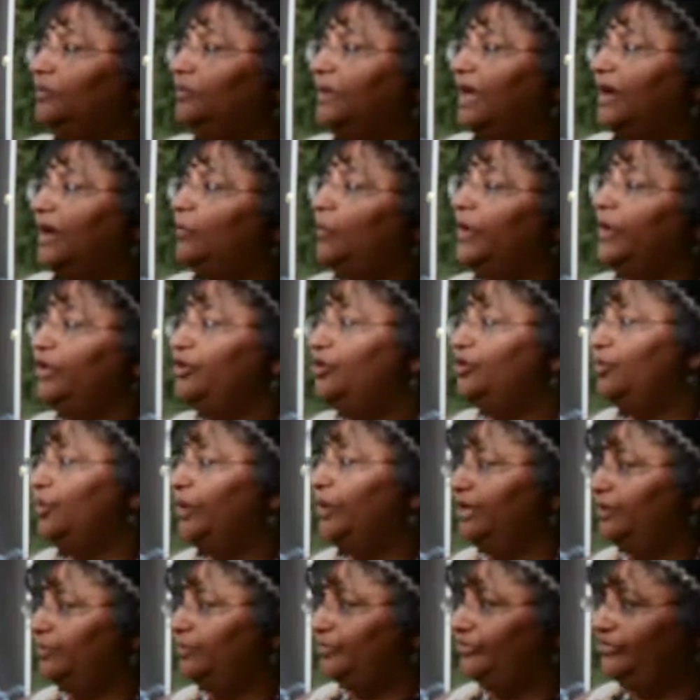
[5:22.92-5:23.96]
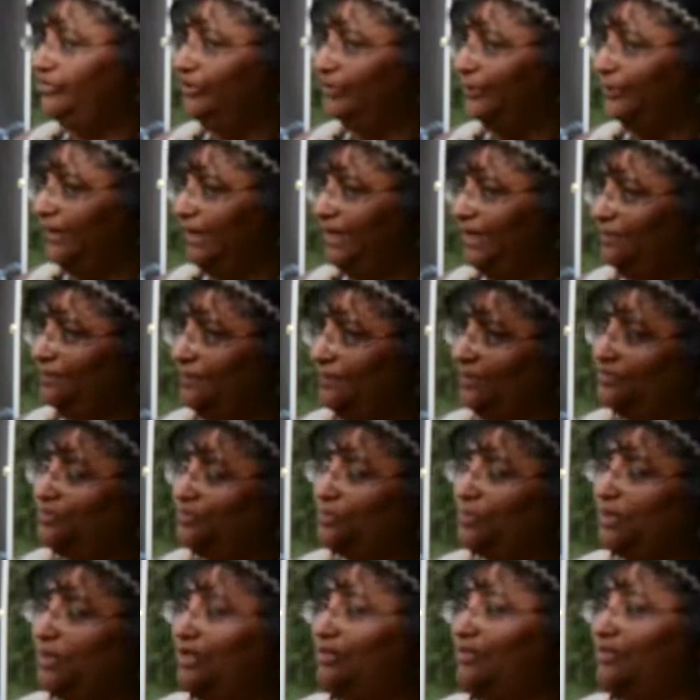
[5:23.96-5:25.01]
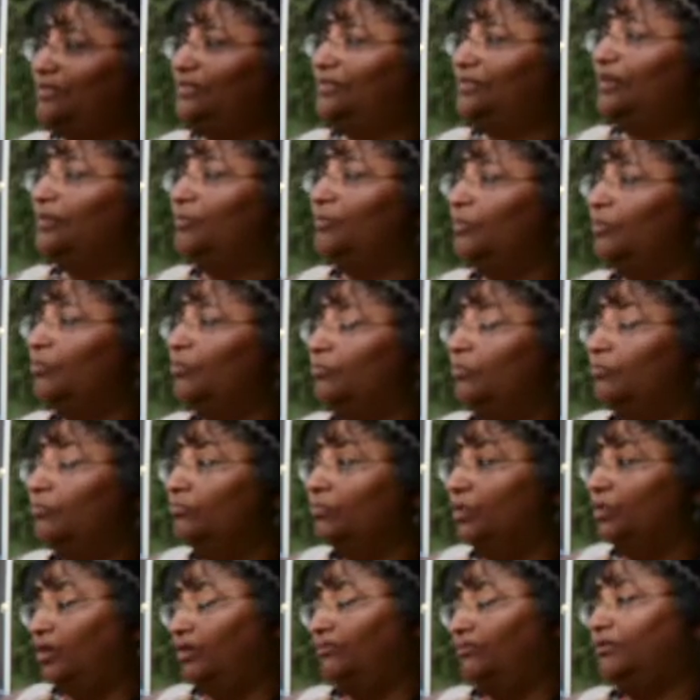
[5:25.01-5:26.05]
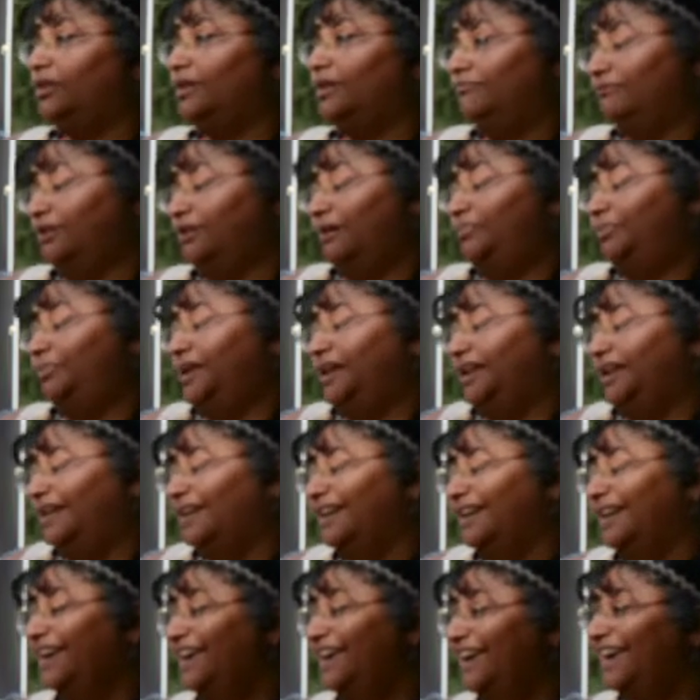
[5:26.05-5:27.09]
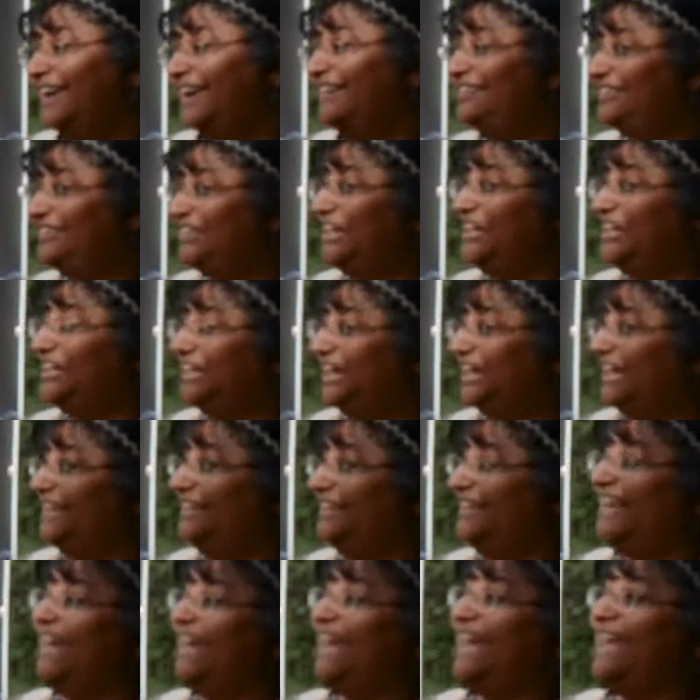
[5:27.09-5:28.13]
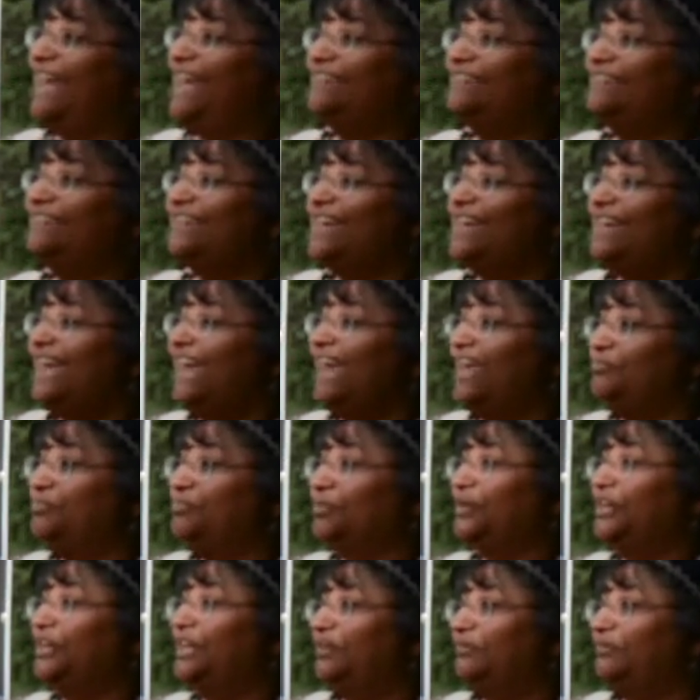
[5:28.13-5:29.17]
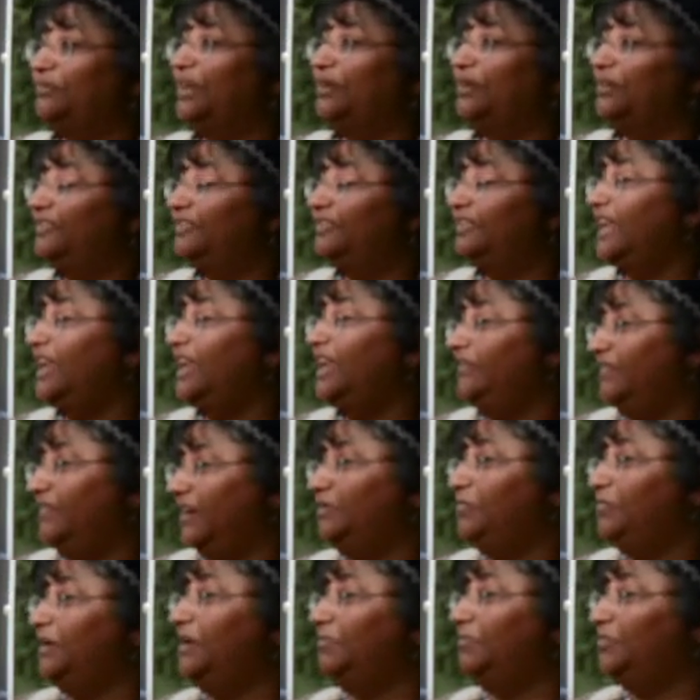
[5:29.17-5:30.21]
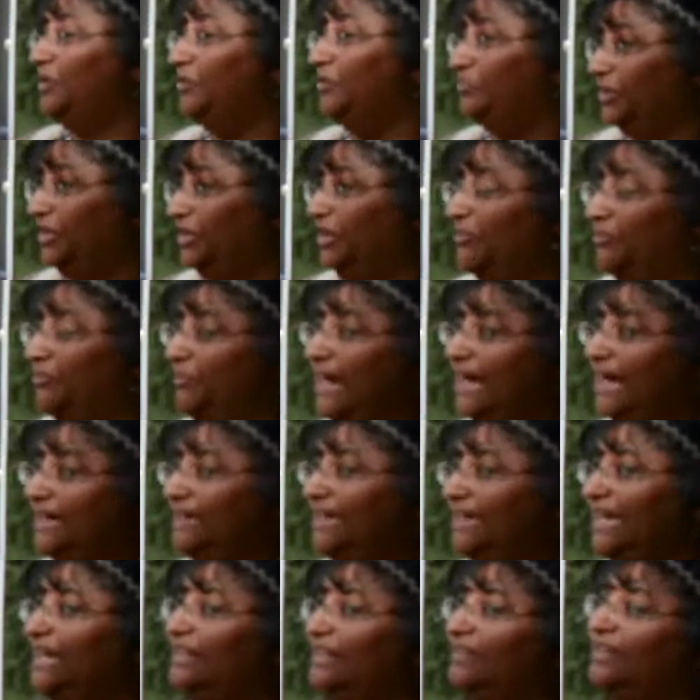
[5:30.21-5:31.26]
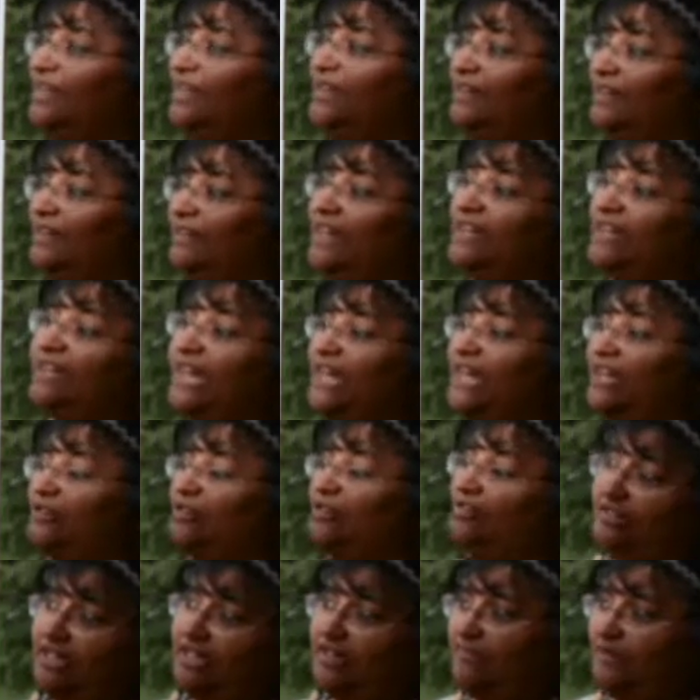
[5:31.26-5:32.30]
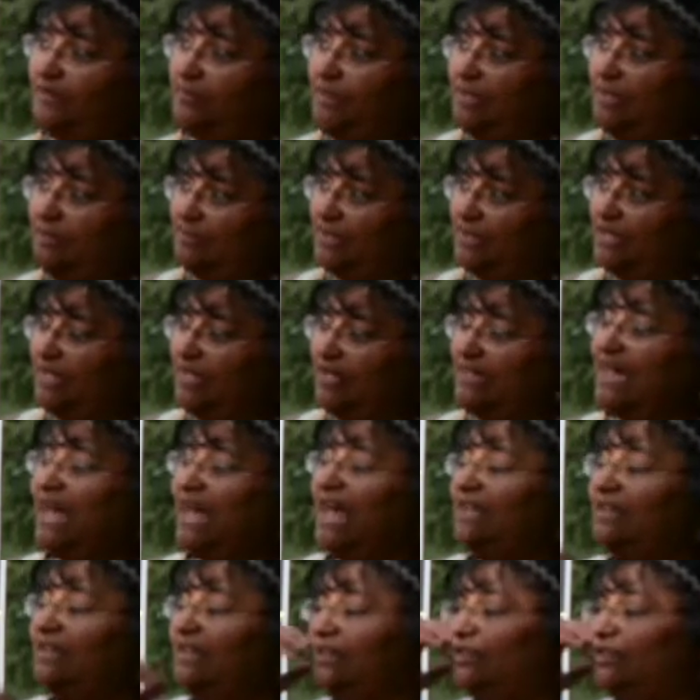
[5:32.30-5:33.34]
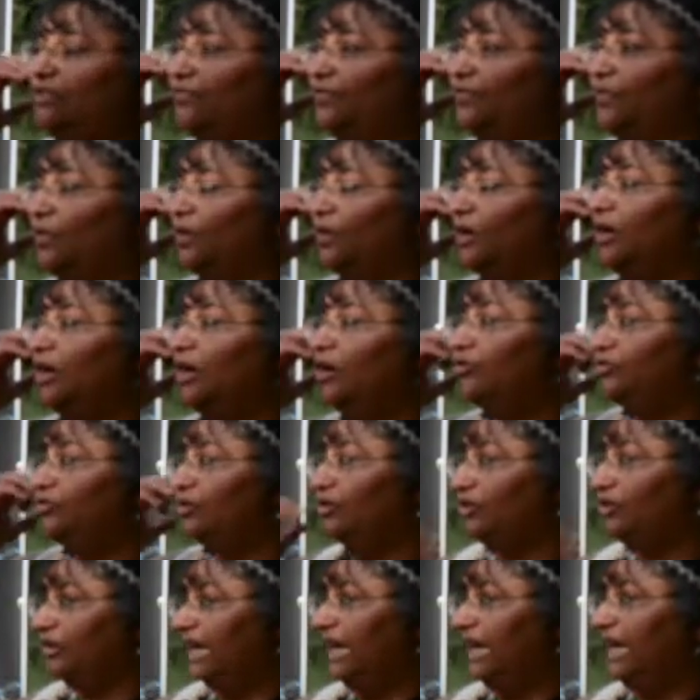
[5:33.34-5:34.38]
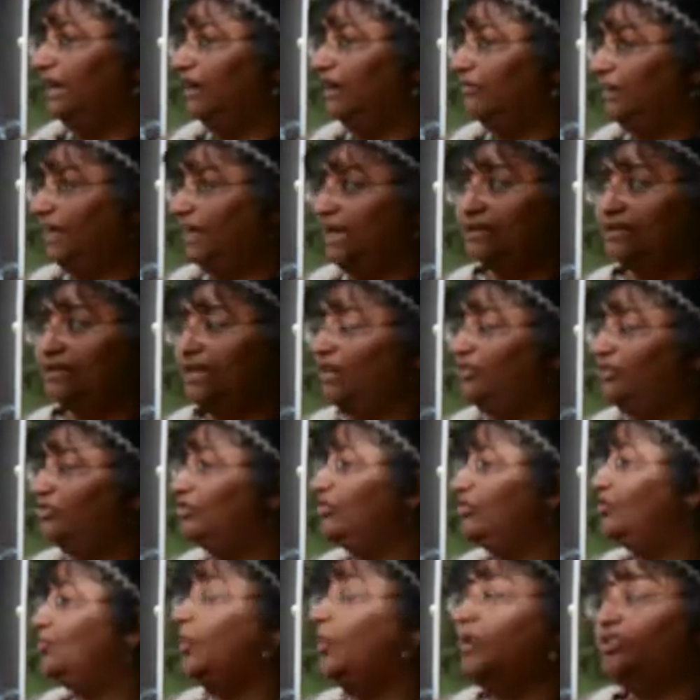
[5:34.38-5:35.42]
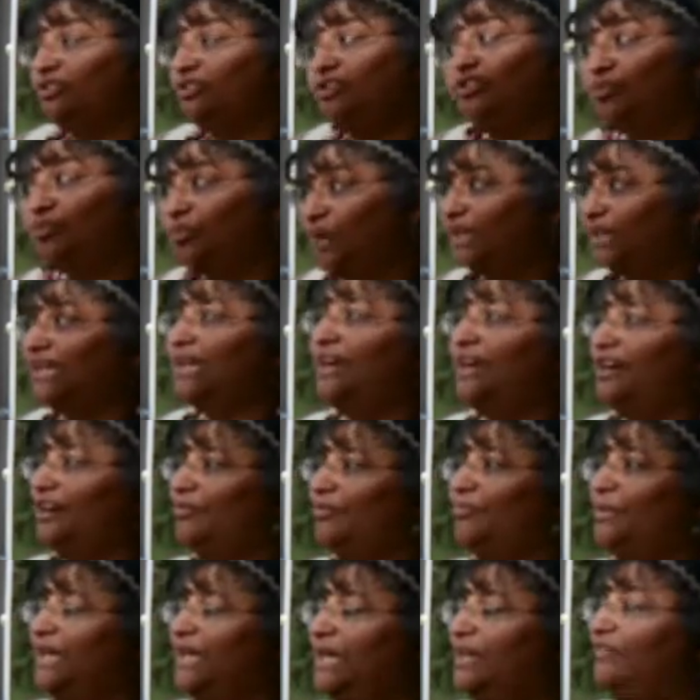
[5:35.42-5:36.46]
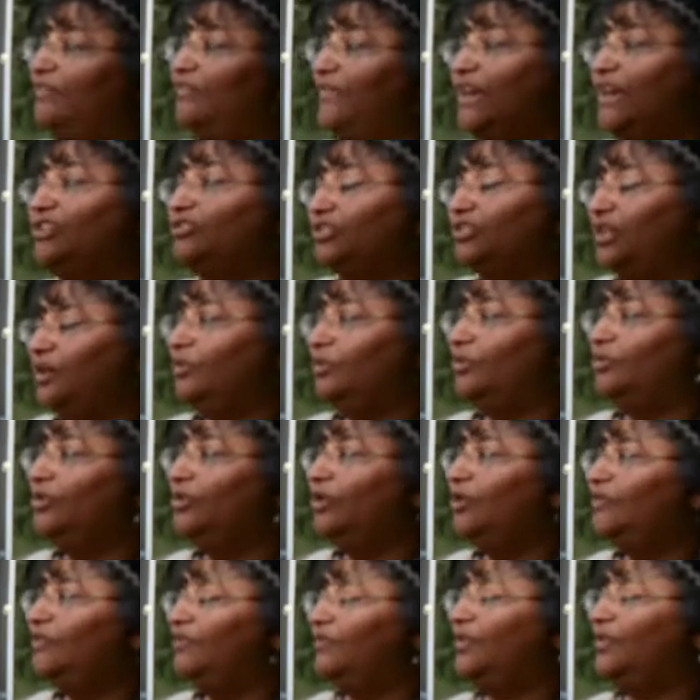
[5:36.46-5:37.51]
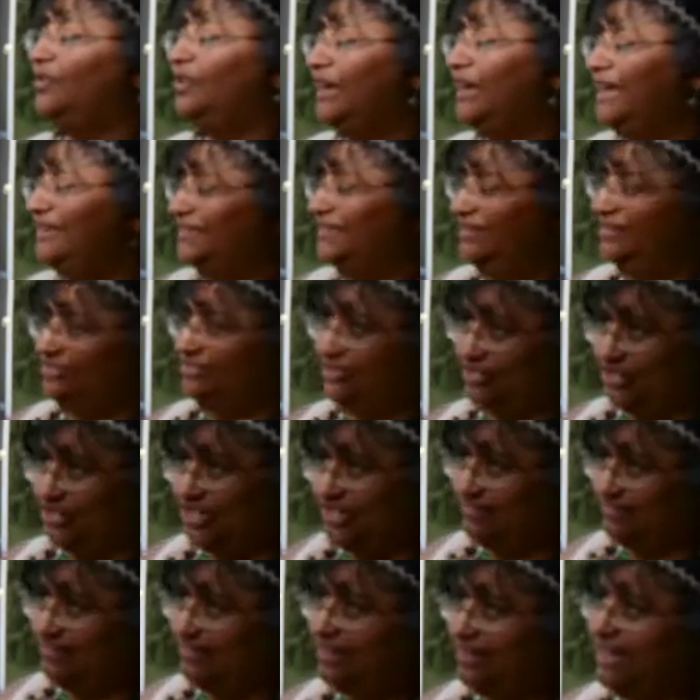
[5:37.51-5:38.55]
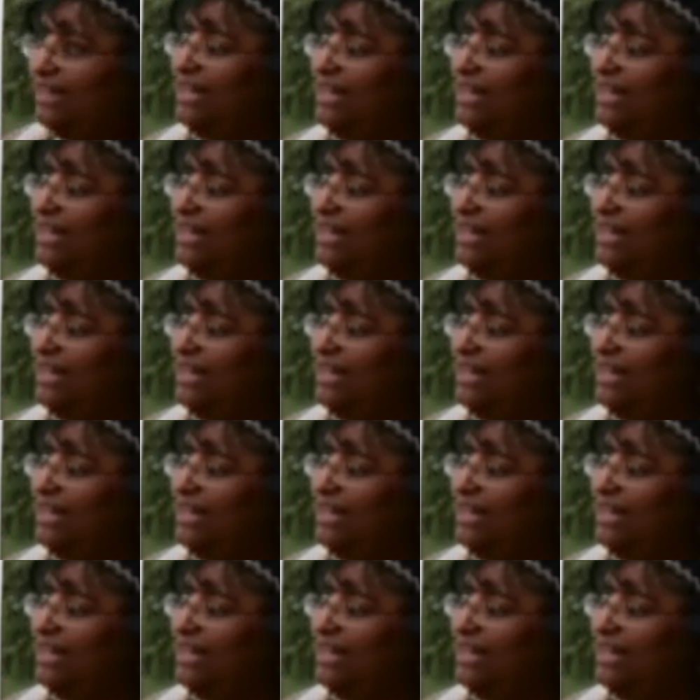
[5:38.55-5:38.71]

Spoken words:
and we knew what he was doing, which was murdering, raping, stealing land, and enslaving people and bringing them back to England, and then later enslaving people on the islands for sugarcane plantations, which is what the Caribbean eventually was known for as he started the